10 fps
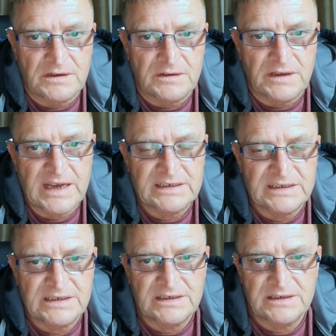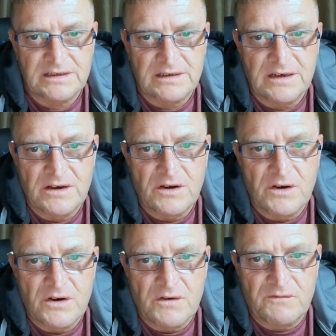that exist
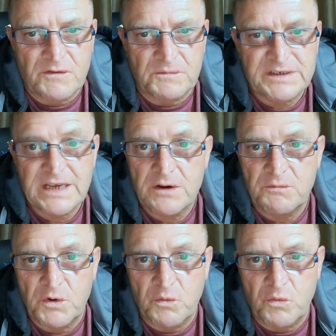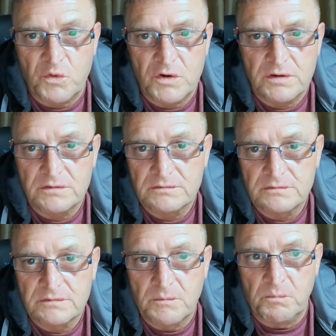from the Second World War,
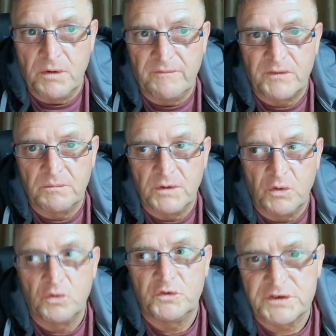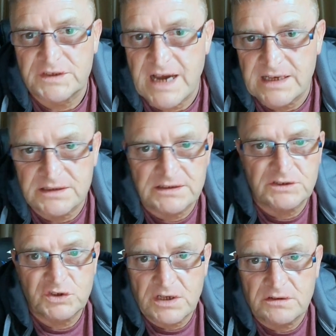but from the other side of the
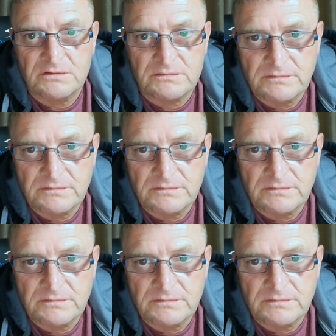channel.